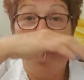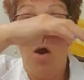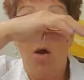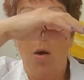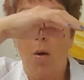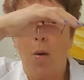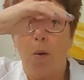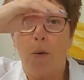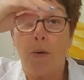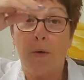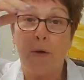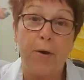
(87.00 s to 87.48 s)

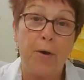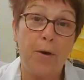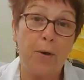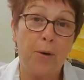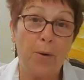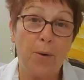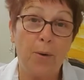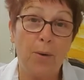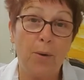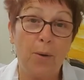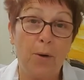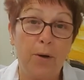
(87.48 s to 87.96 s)

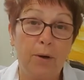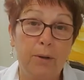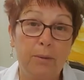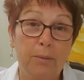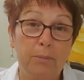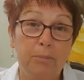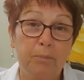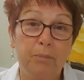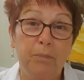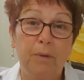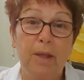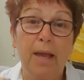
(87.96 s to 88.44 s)
Whew.
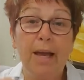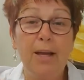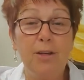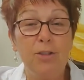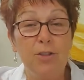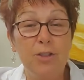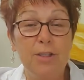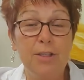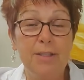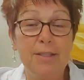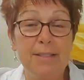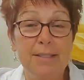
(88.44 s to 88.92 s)
As
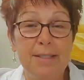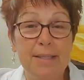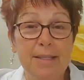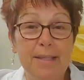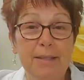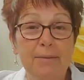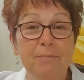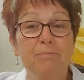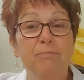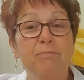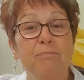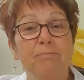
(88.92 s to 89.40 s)
you can
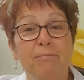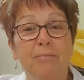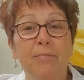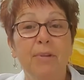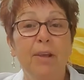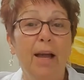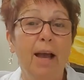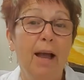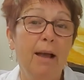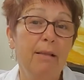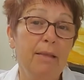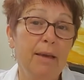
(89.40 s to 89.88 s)
see,
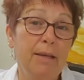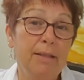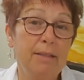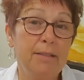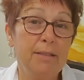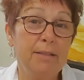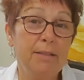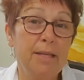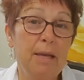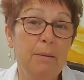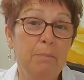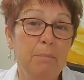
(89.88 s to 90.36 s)
I like to
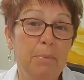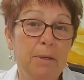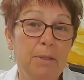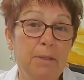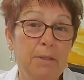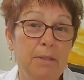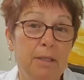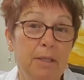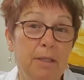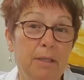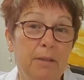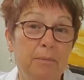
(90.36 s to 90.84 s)
stay
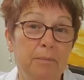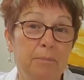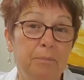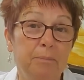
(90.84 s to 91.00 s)
busy,